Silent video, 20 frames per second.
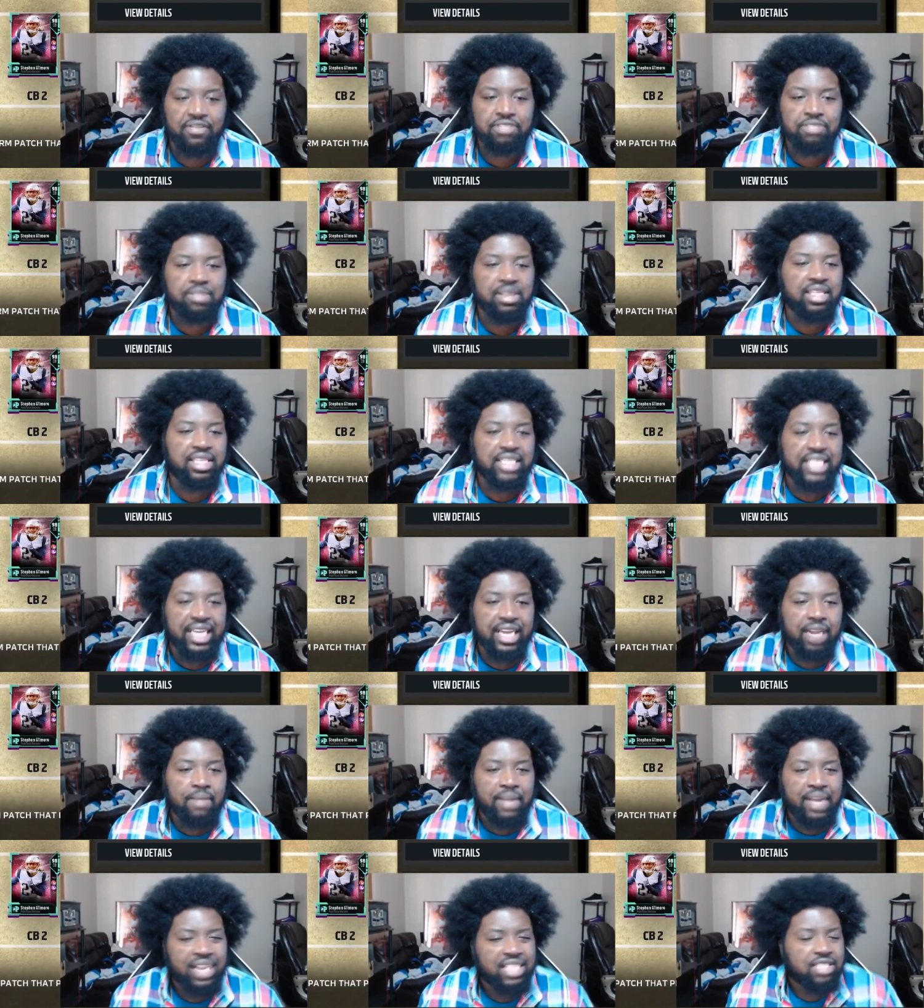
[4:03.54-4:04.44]
Telvin Smith is
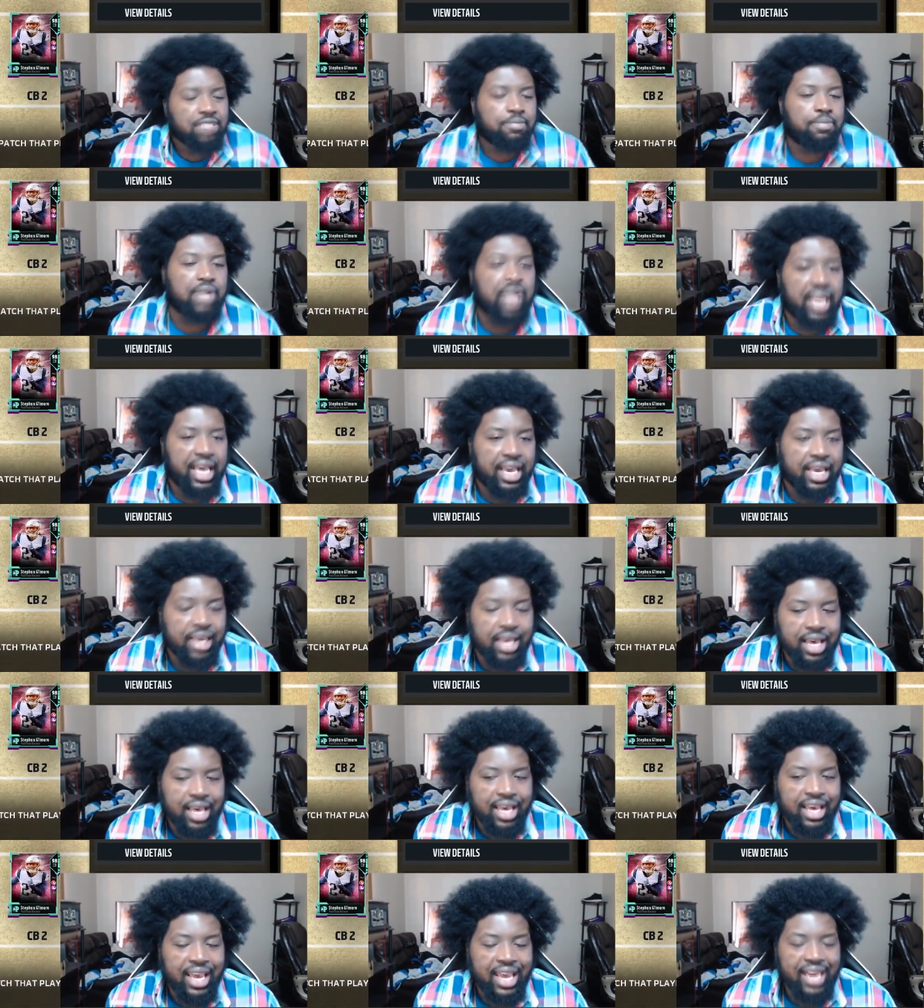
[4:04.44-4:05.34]
here, but he doesn't play,
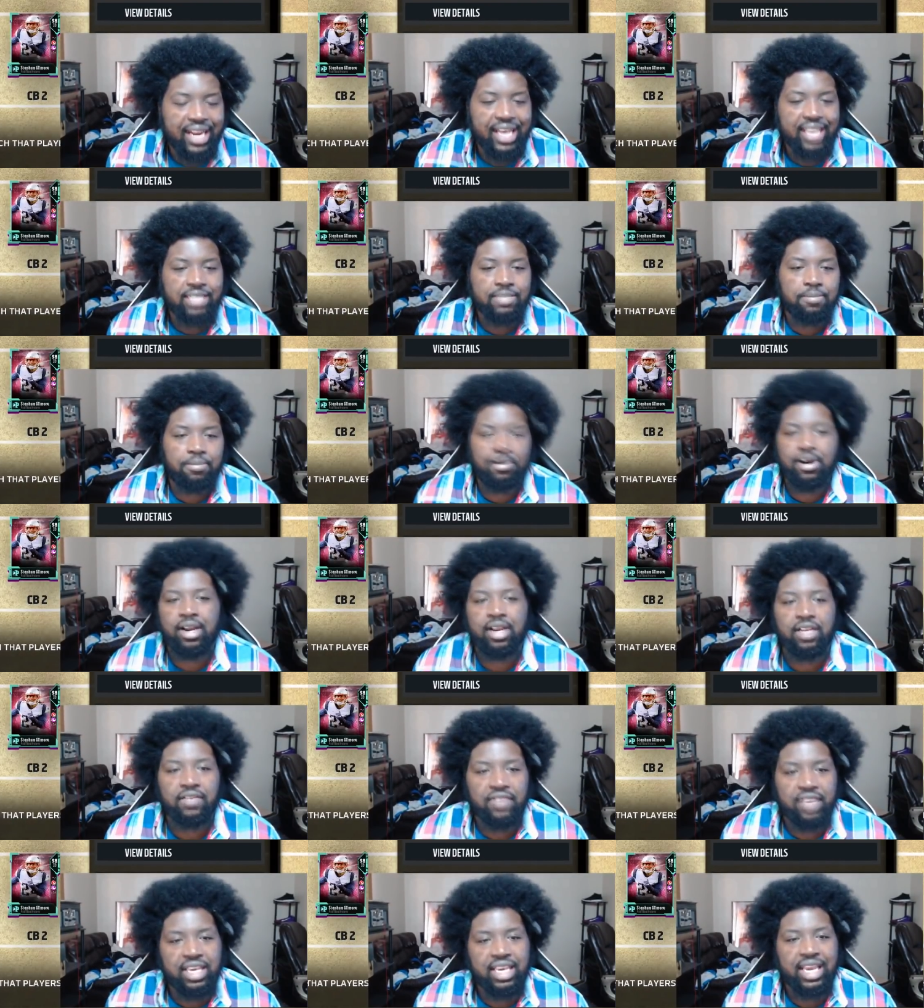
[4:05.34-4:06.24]
and that's a
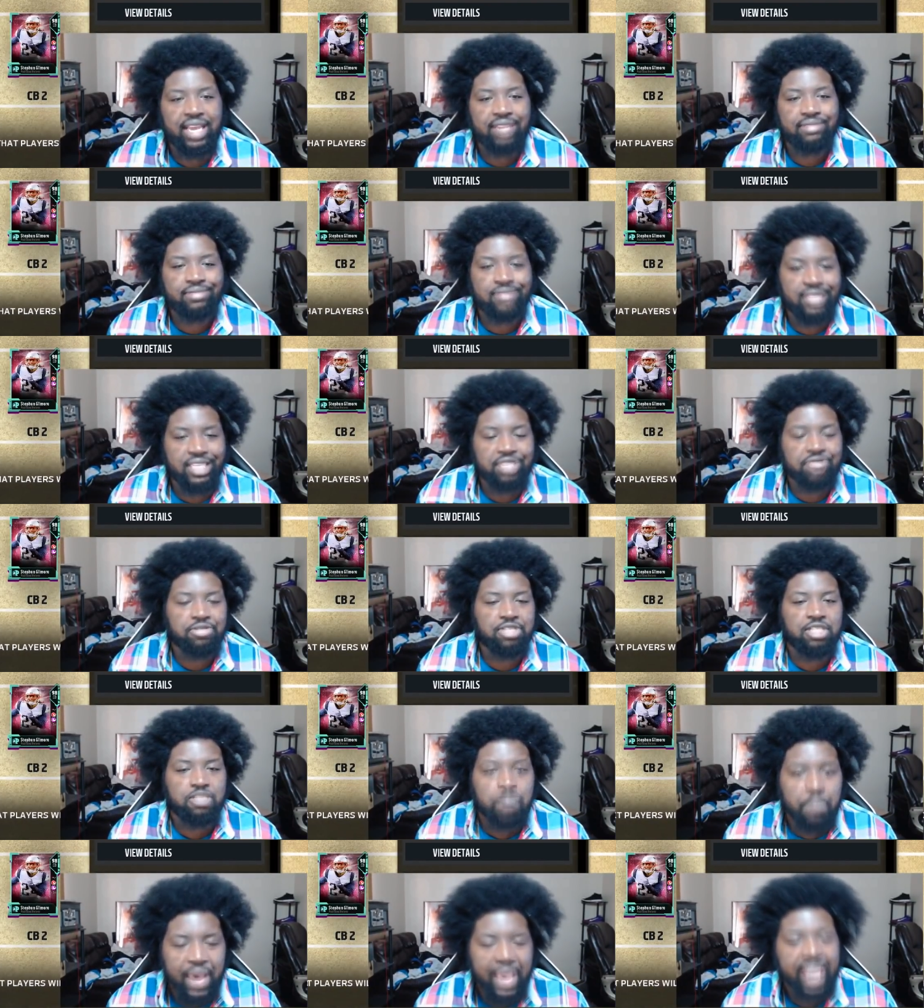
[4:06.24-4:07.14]
product of EA
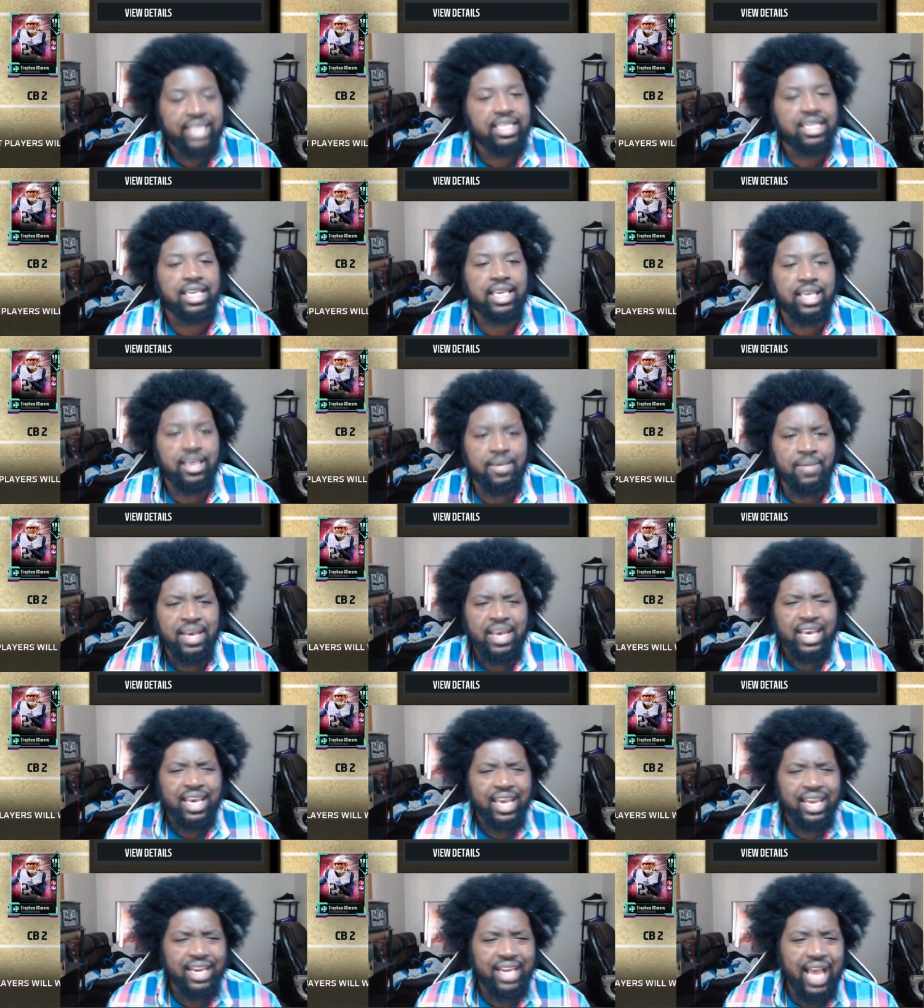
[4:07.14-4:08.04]
disrespecting him
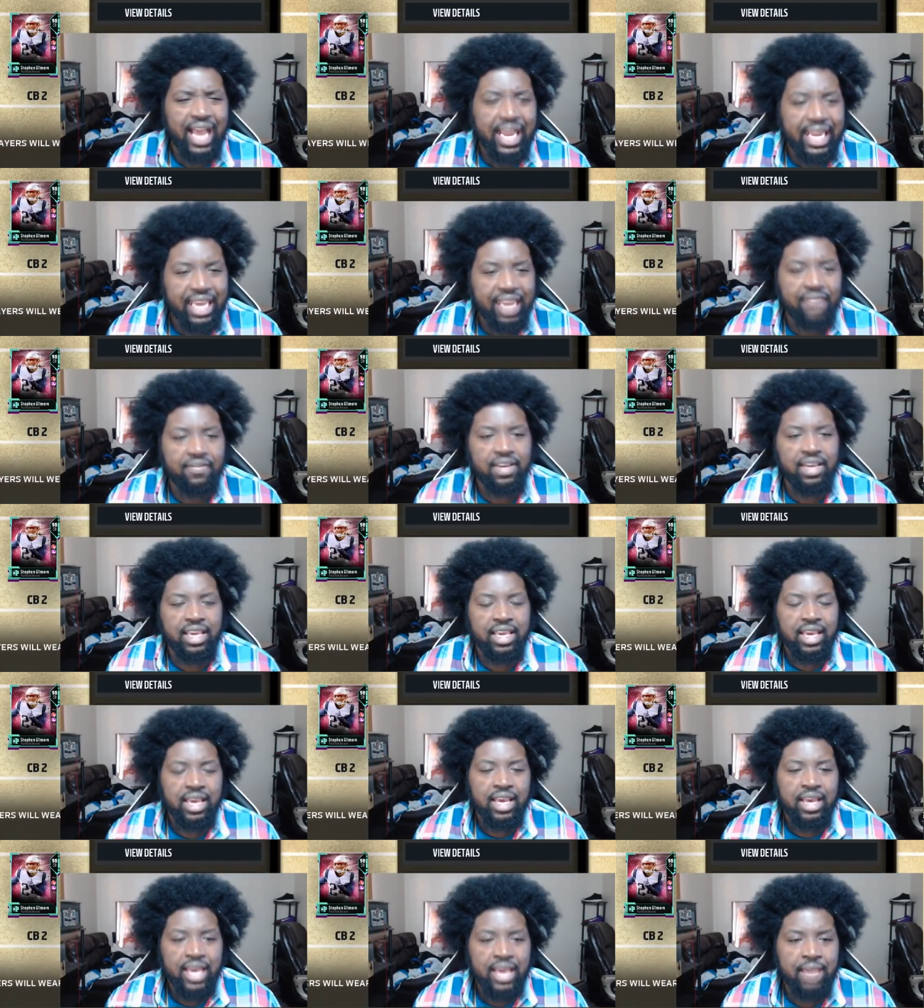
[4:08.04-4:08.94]
and not
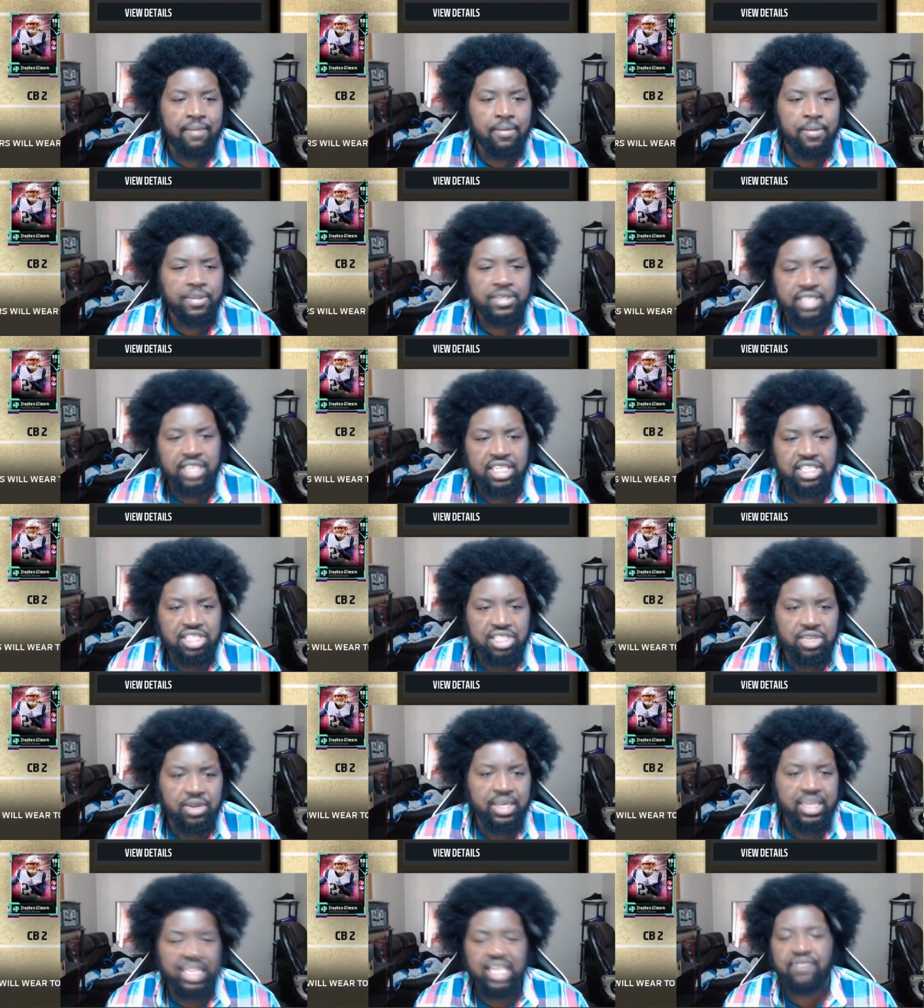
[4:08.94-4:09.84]
giving him a
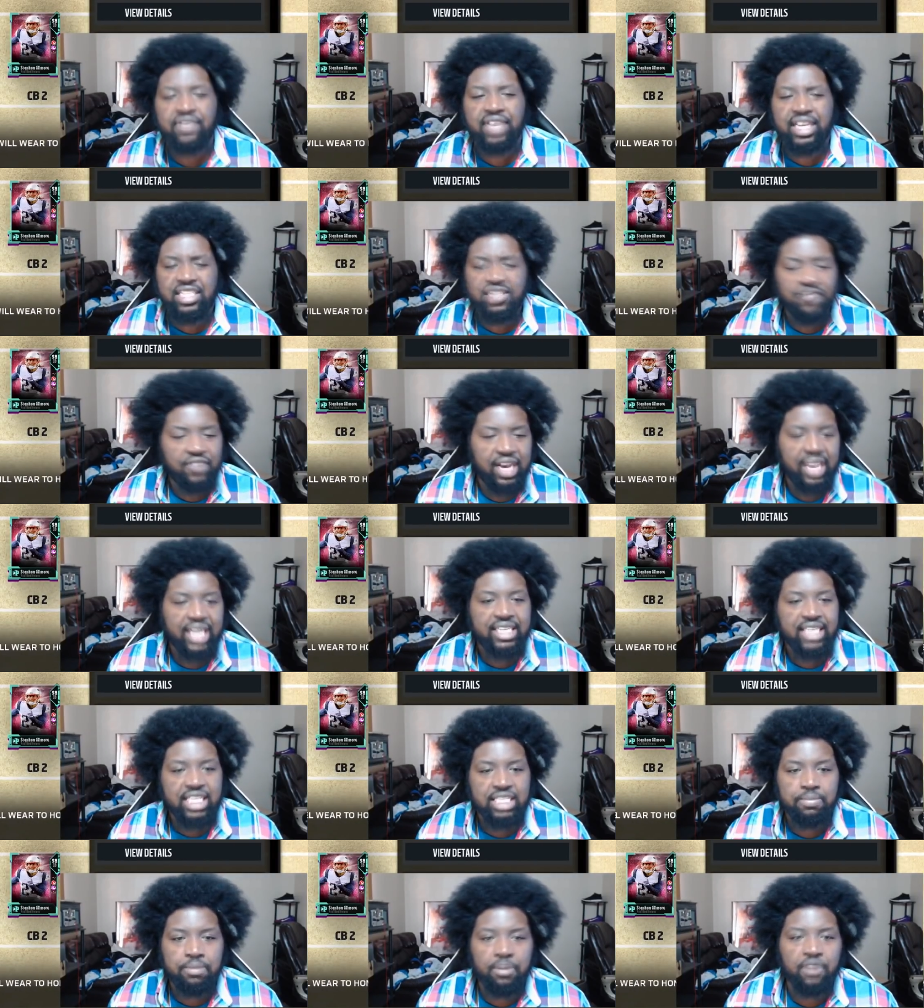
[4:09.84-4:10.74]
positional and giving it to
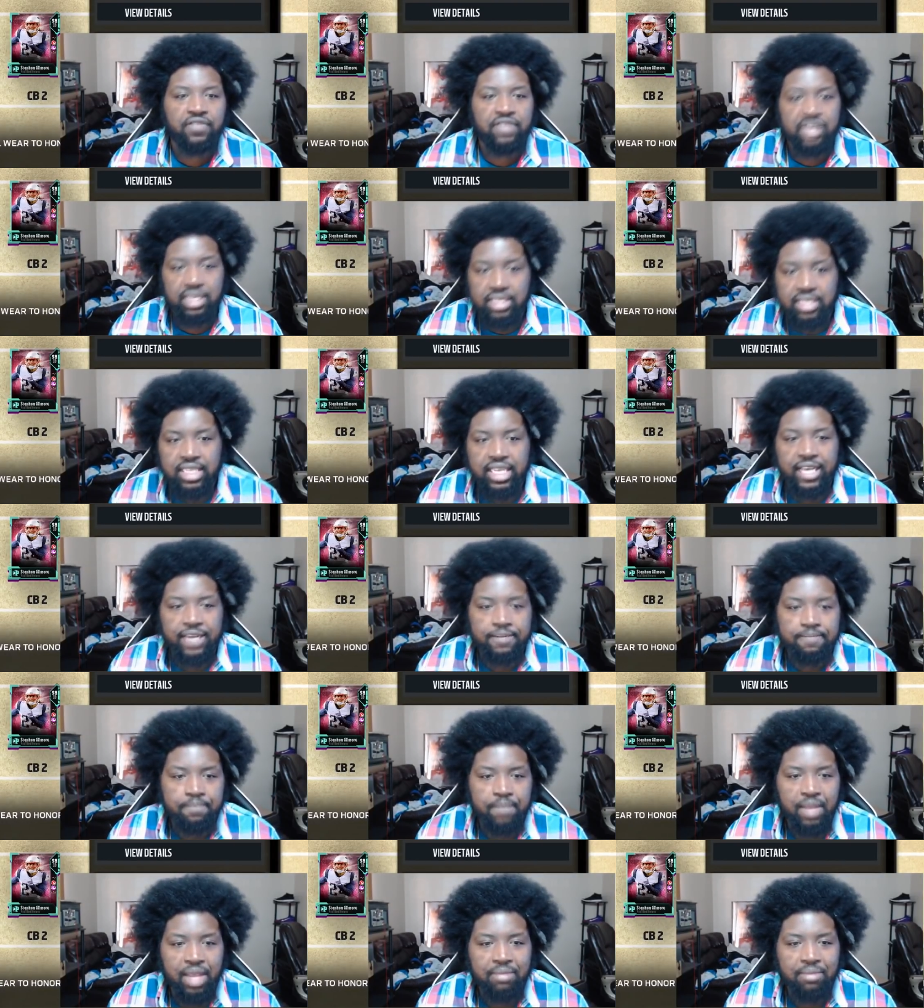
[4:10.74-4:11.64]
Vontaze Burfict instead.